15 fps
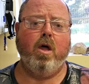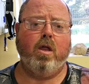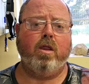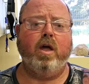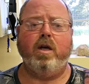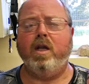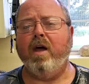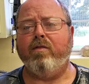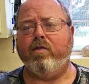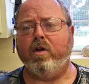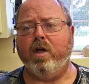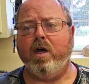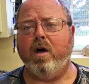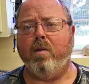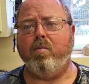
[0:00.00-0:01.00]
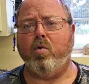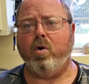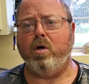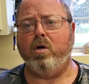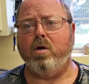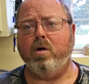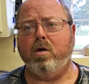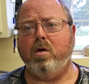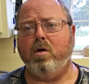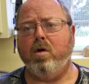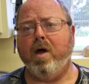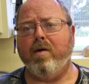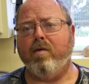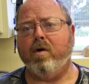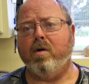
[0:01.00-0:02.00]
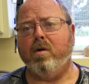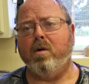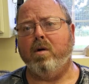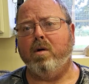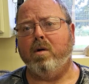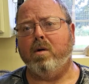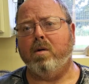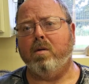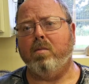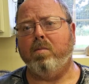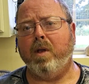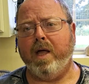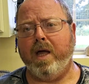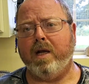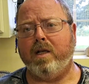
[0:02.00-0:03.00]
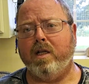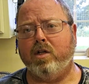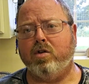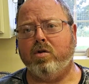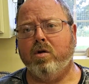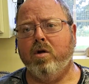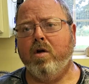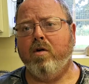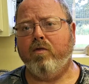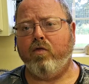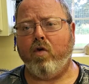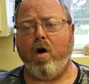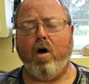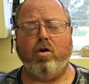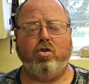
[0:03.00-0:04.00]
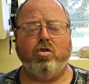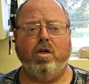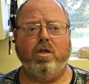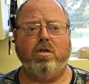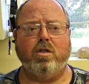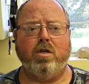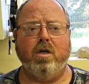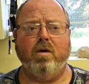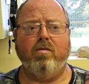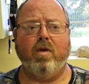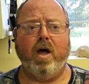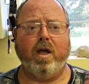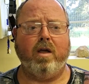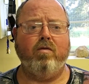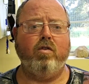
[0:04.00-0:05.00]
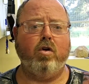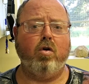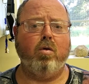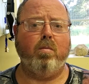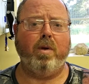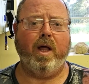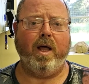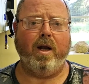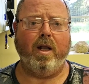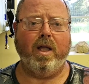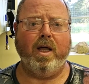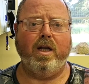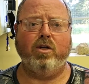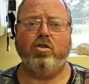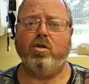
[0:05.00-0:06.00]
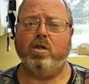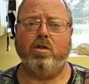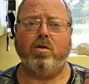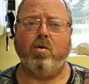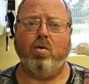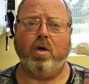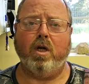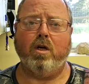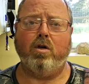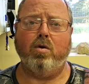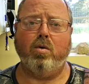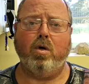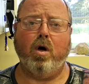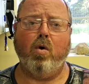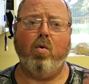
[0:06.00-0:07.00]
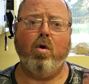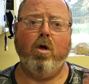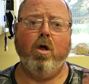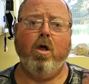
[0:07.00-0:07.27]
They definitely help when you have a plant that's frost sensitive, like if you're going to plant lettuce and it's going to get too cold